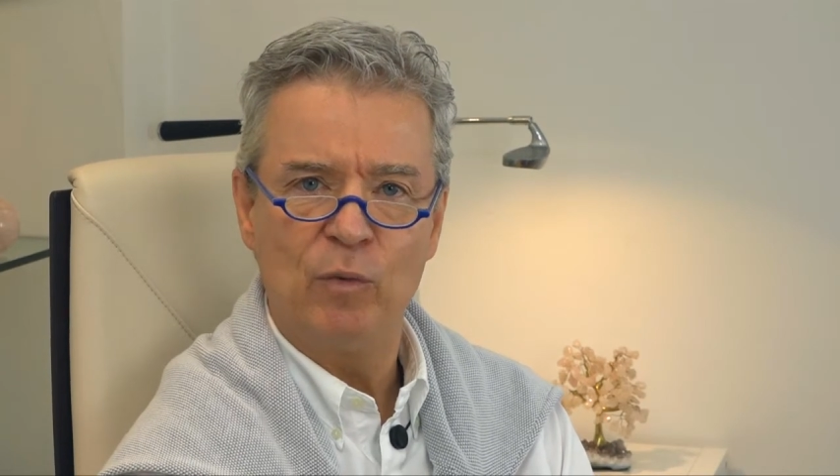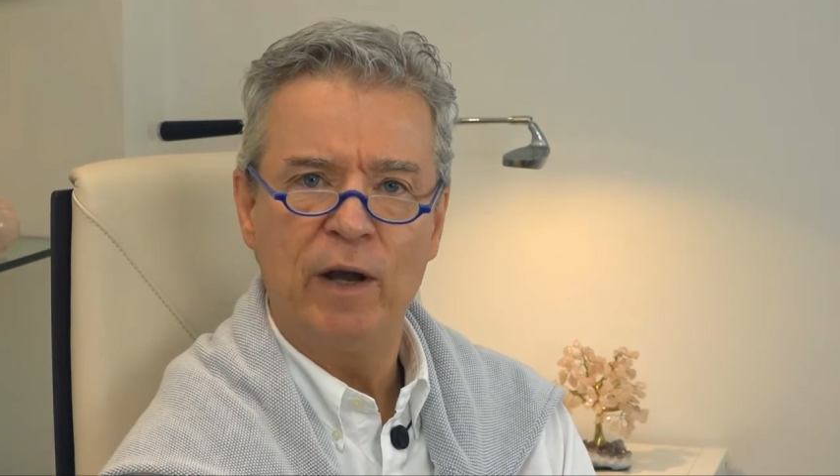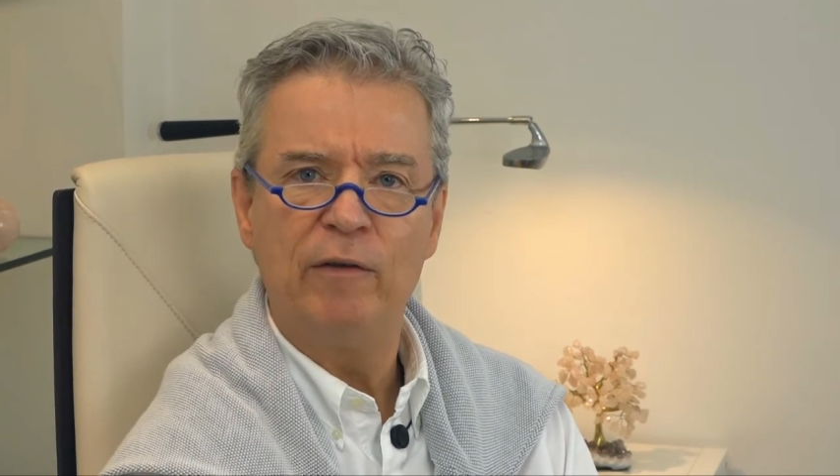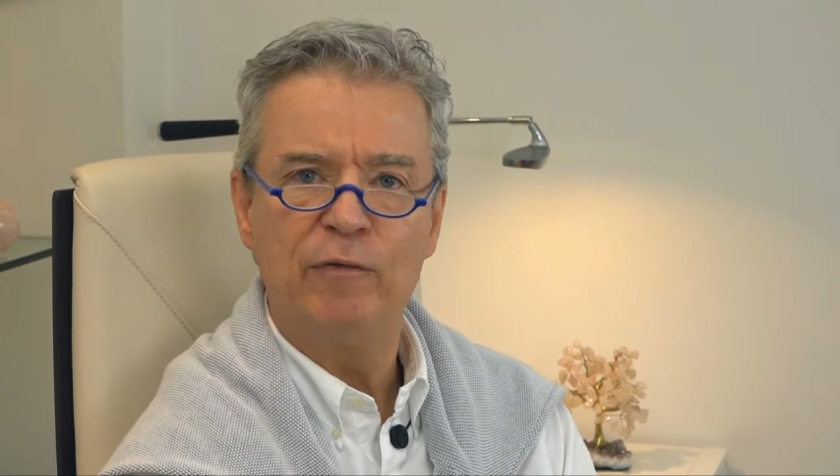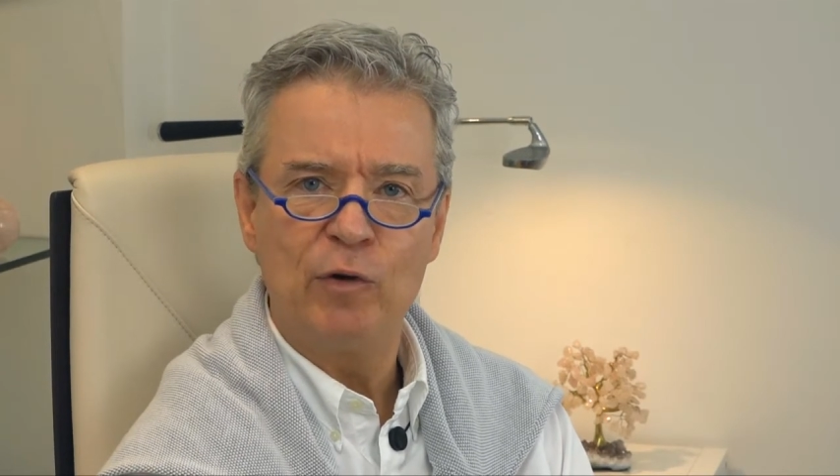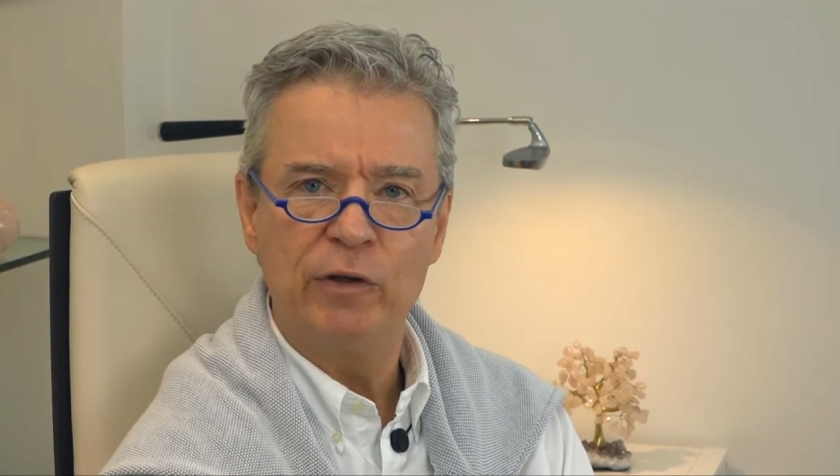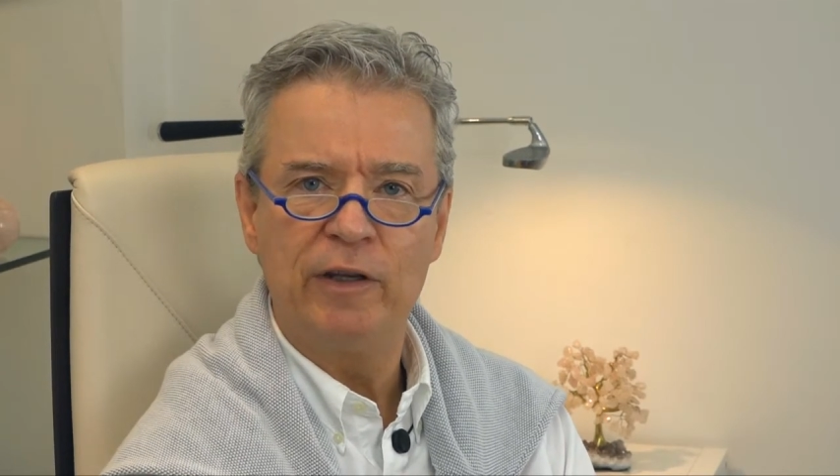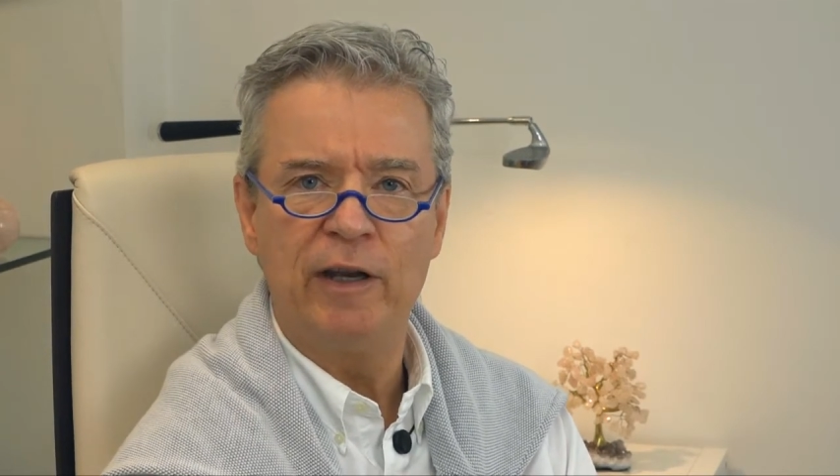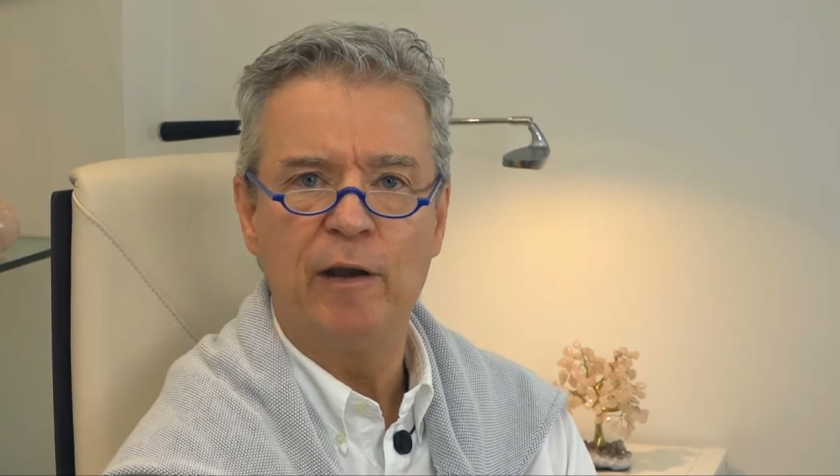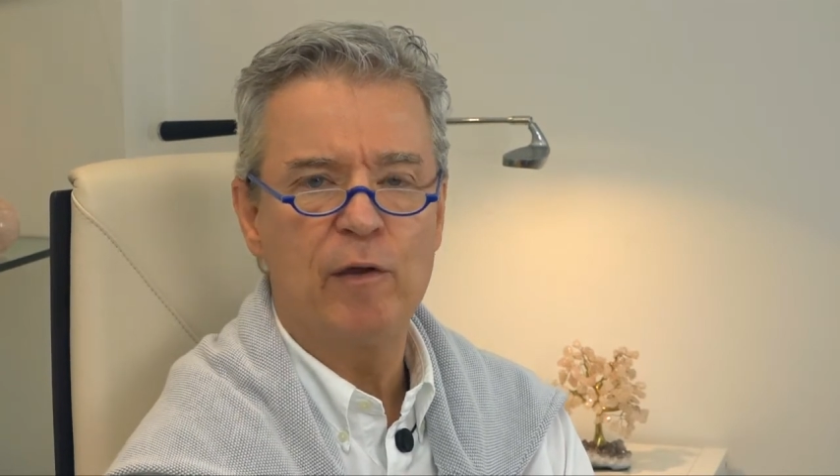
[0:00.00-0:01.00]

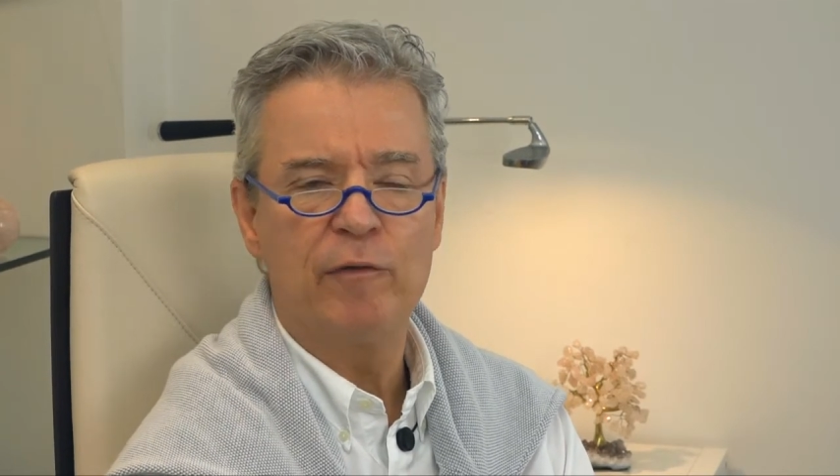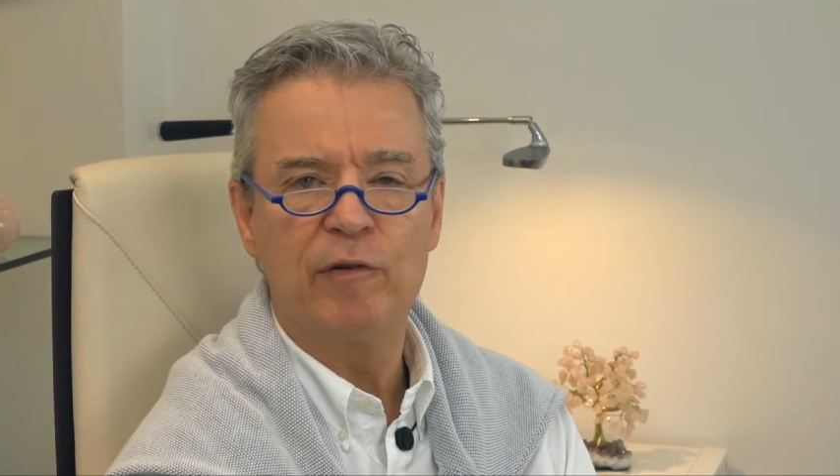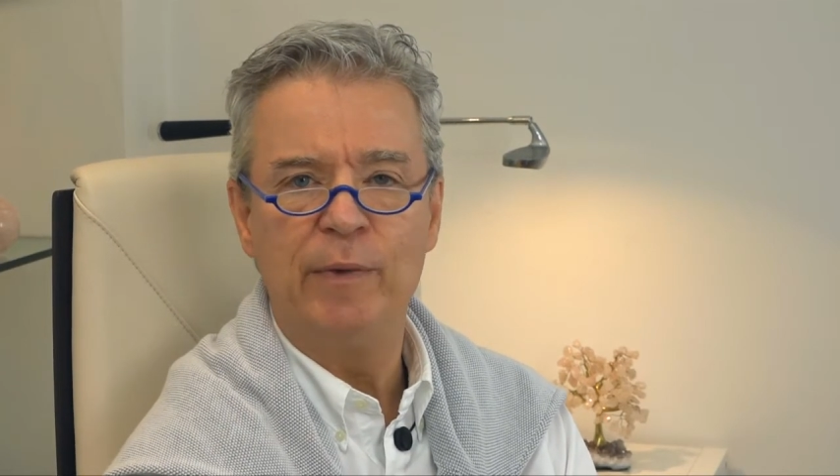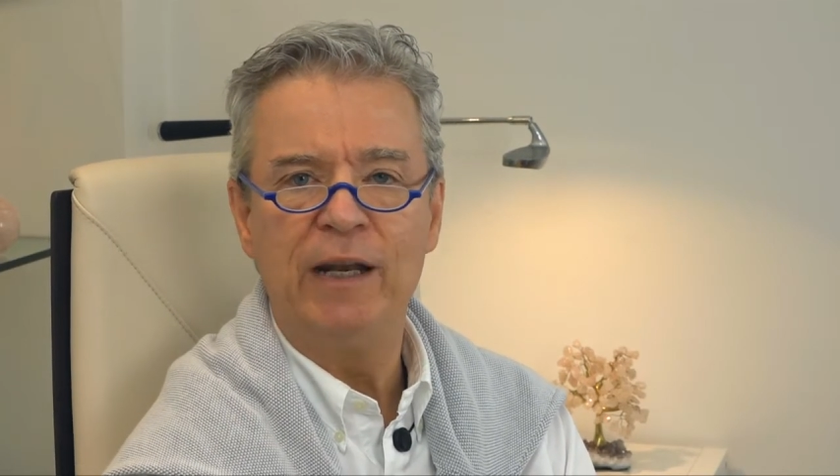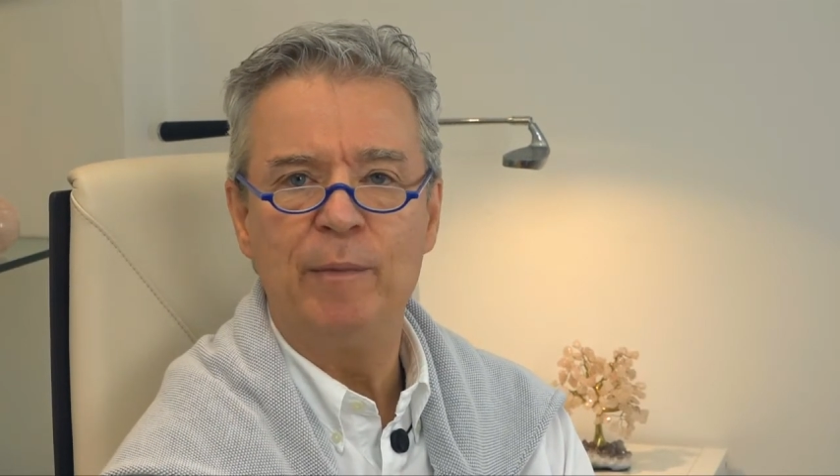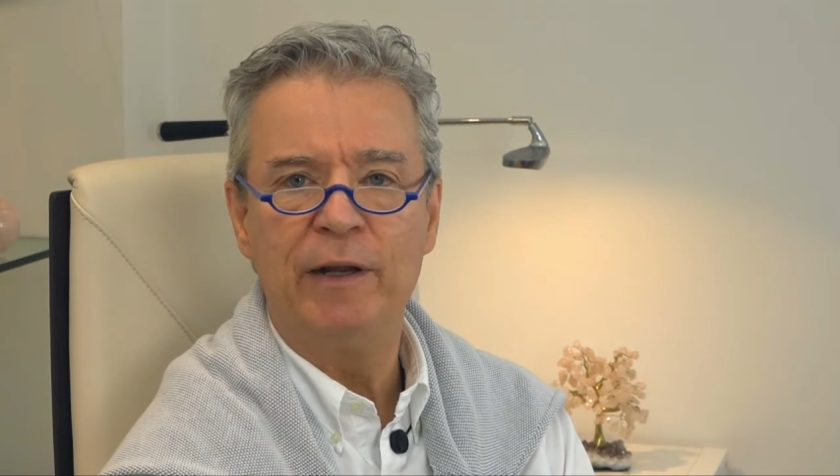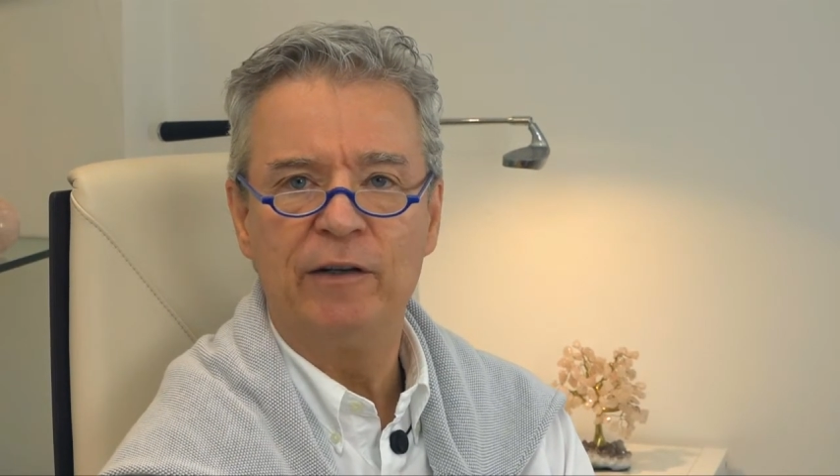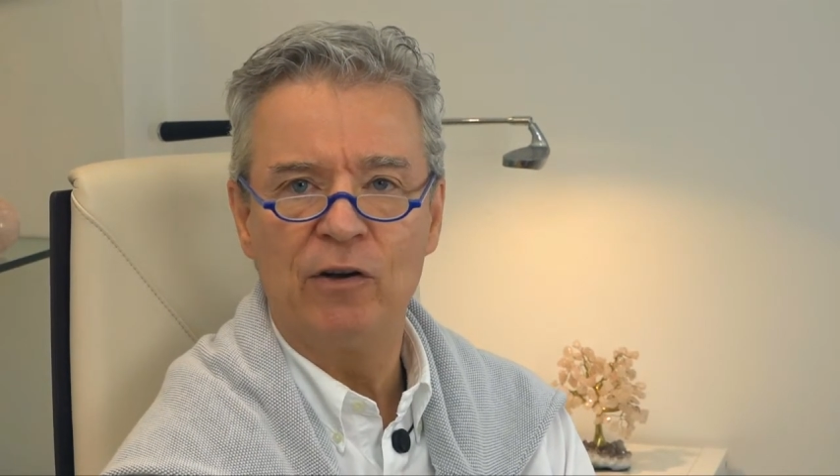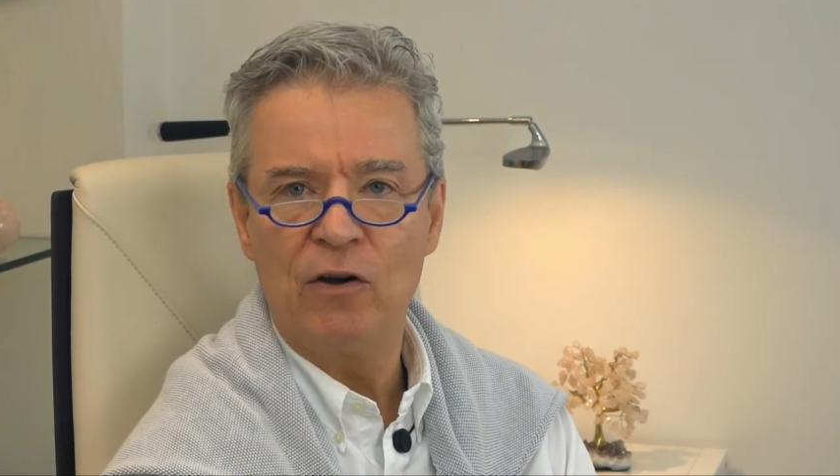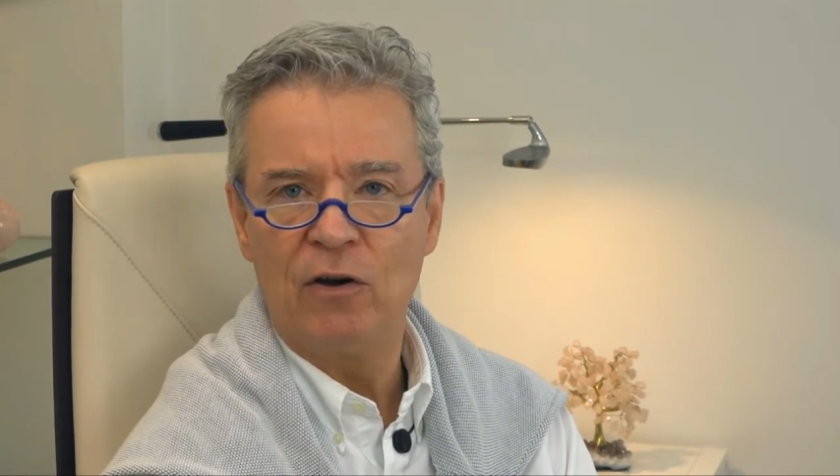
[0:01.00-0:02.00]
1/14 of a
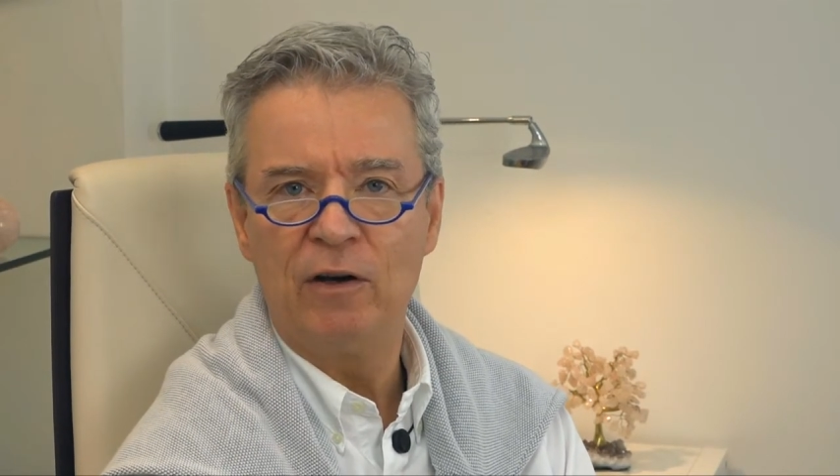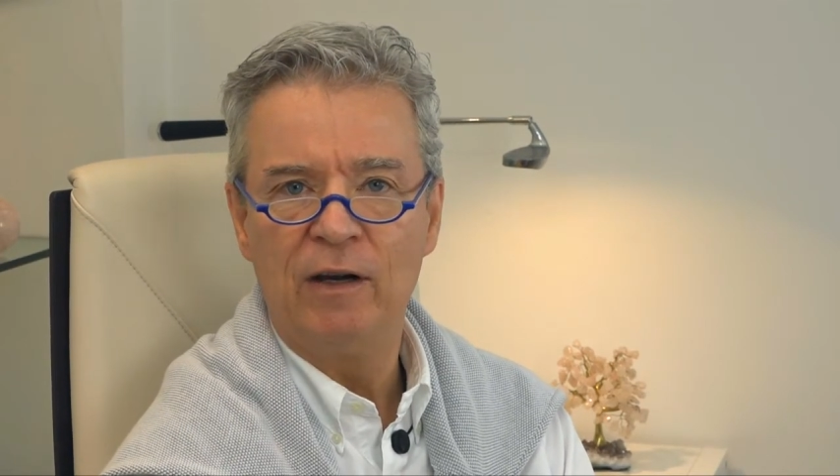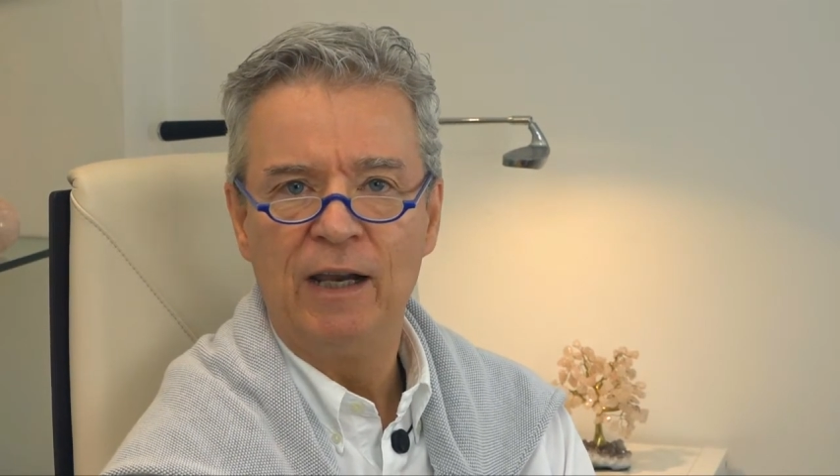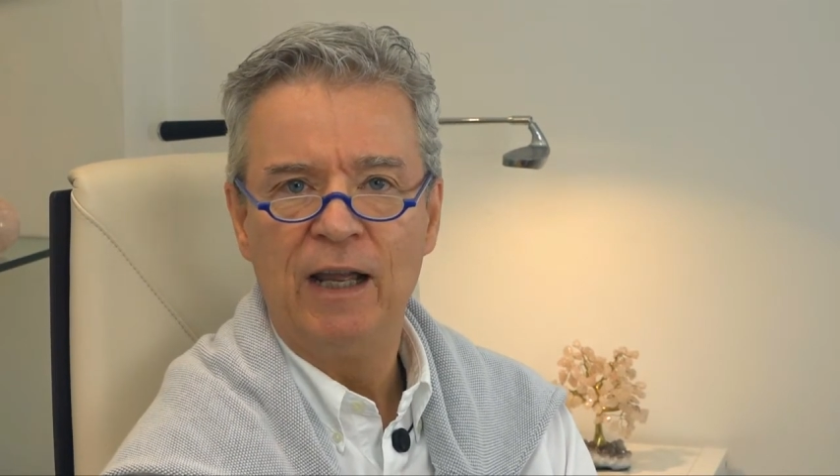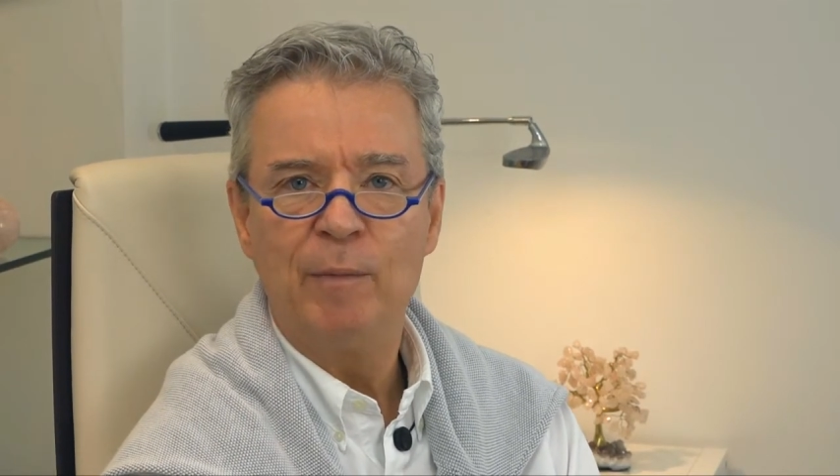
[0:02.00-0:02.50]
millimeter long,